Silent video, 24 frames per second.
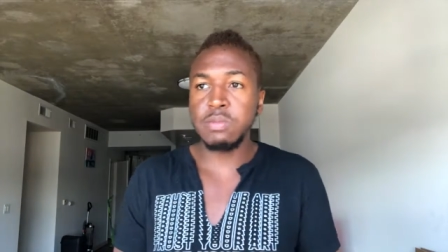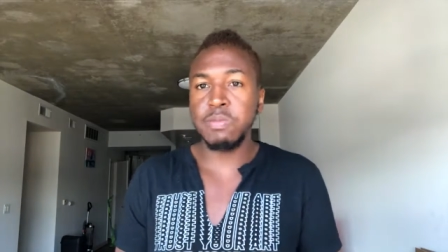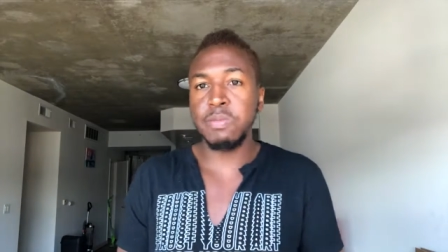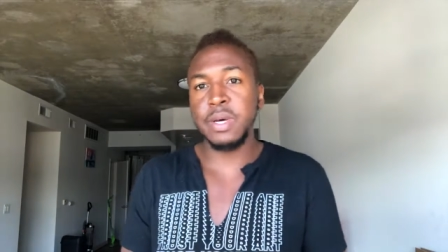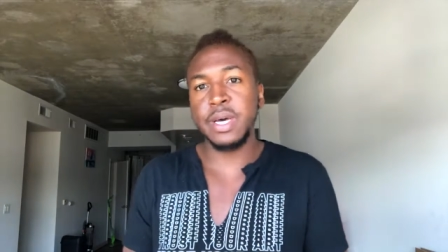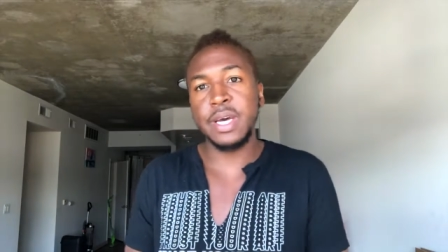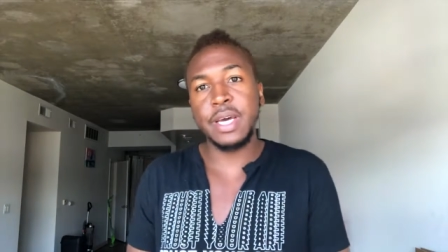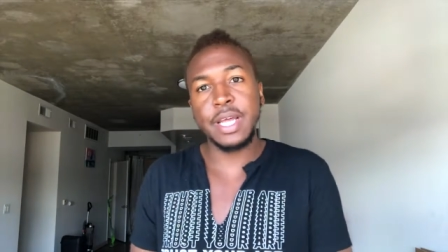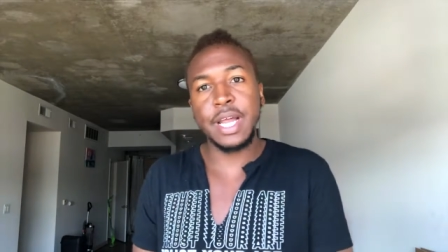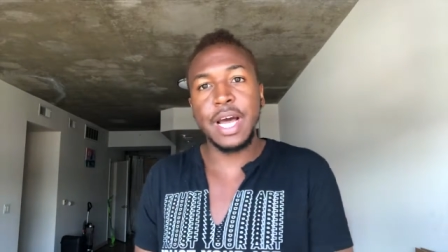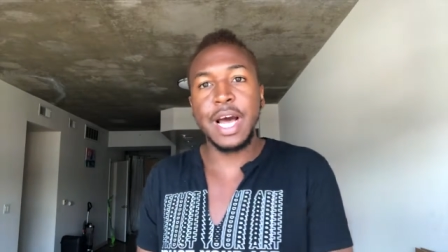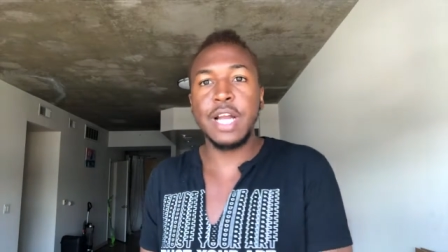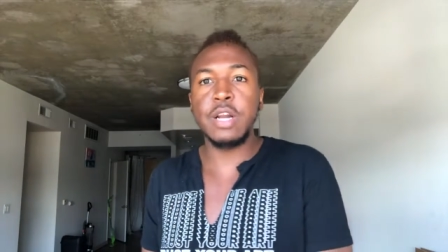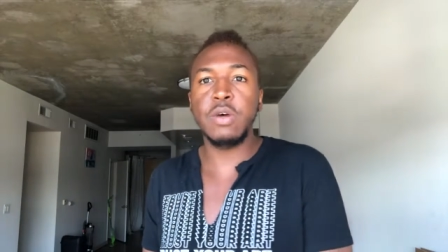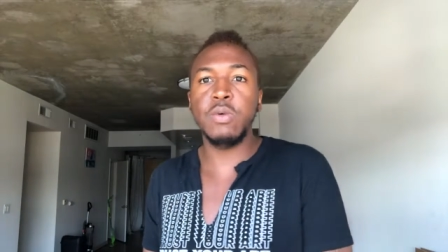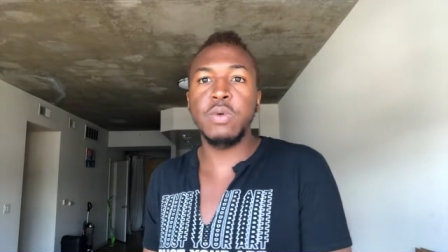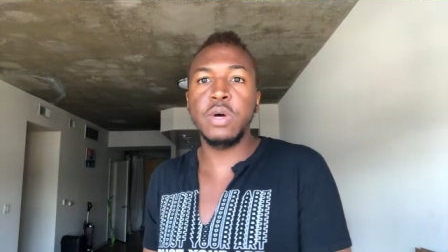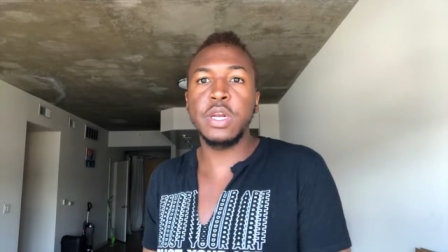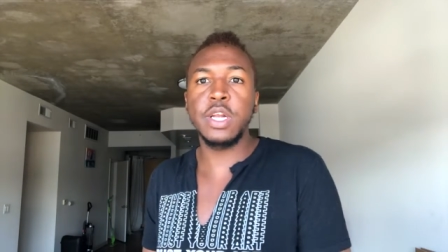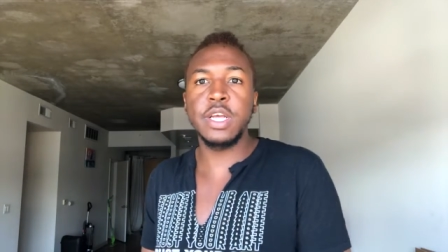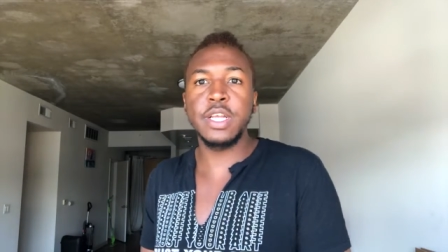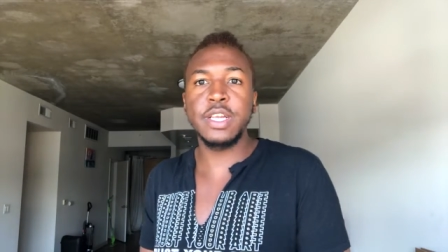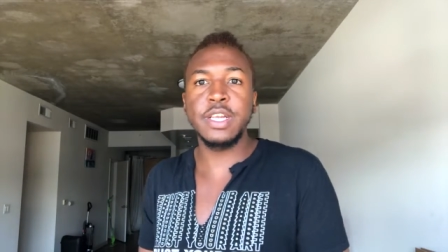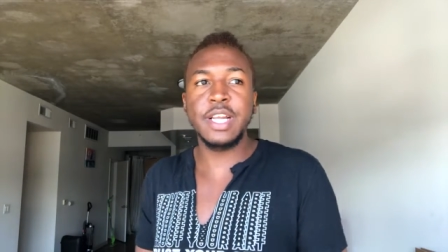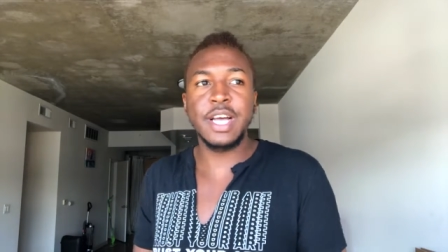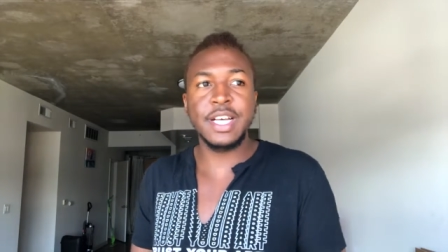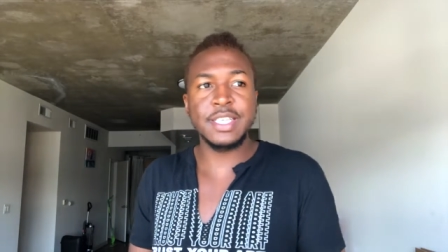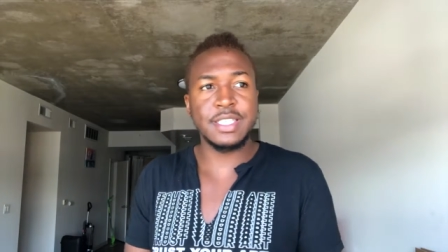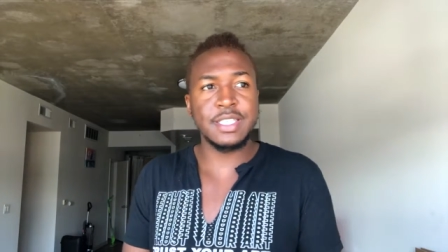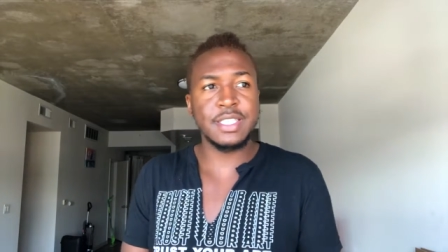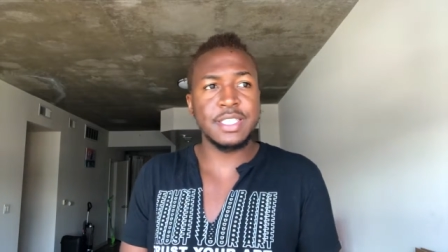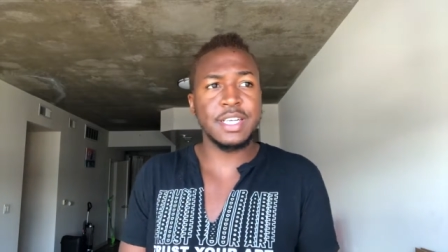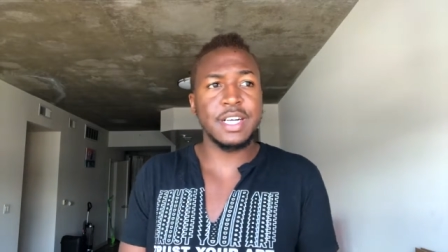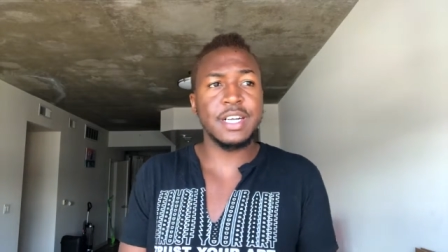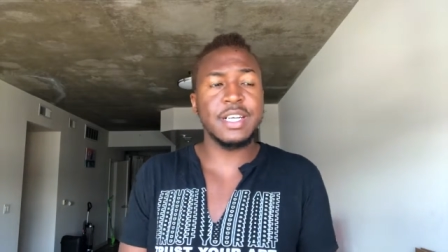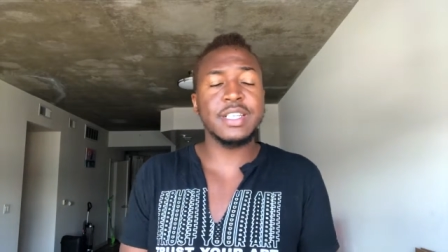but I don't want to
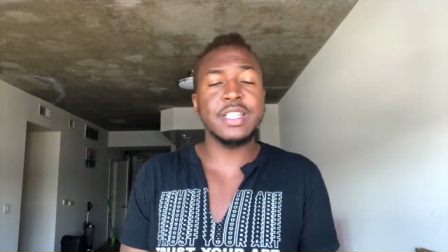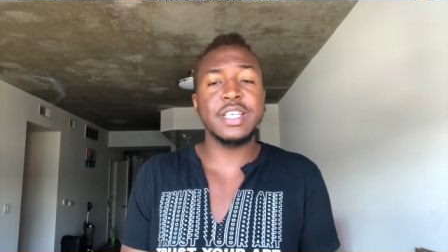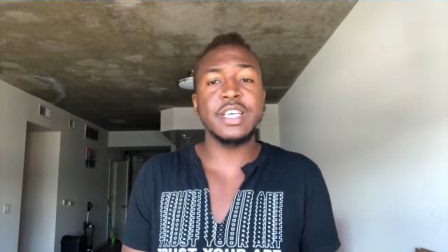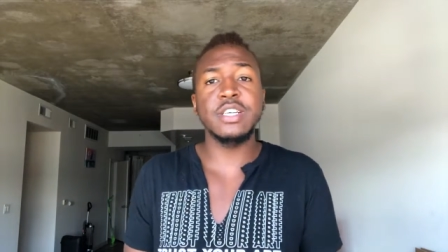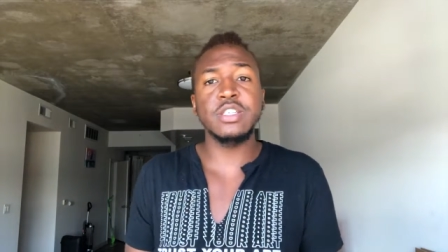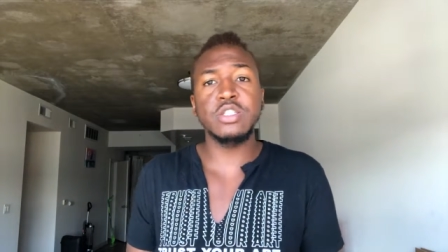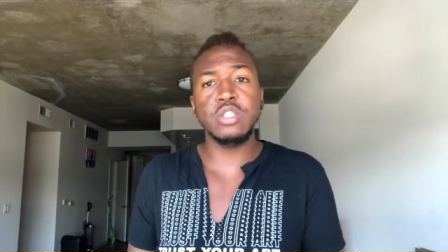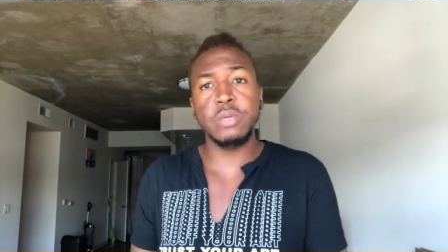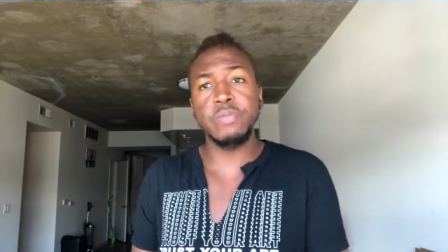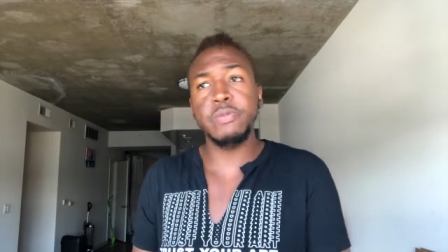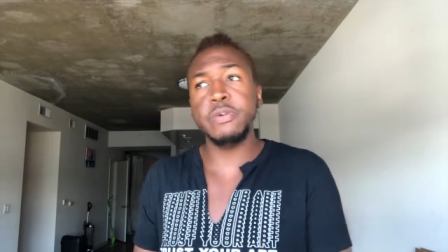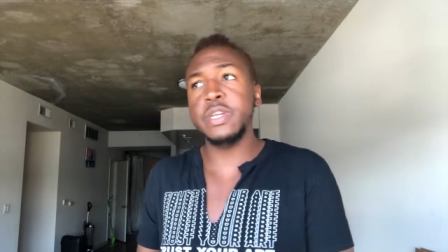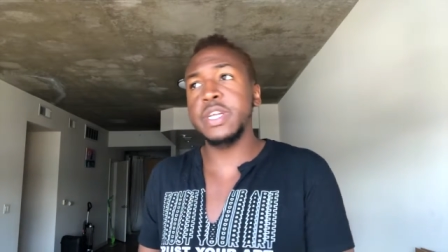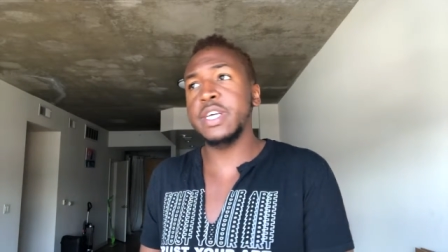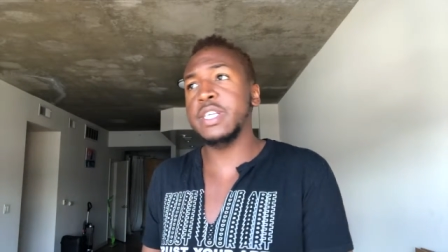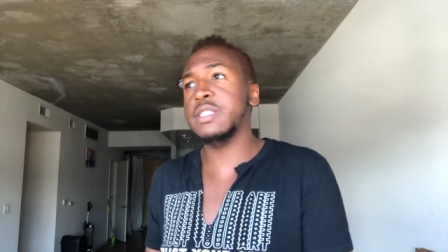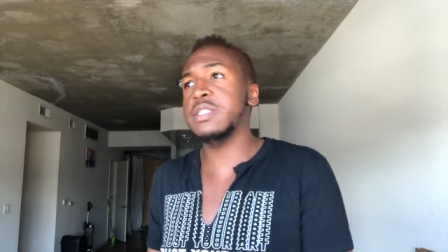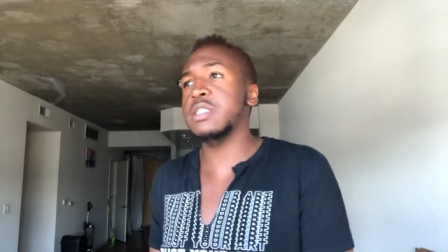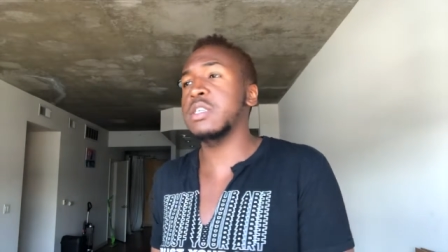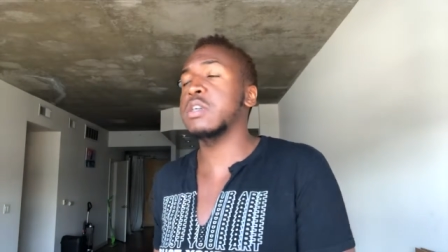necessarily attribute it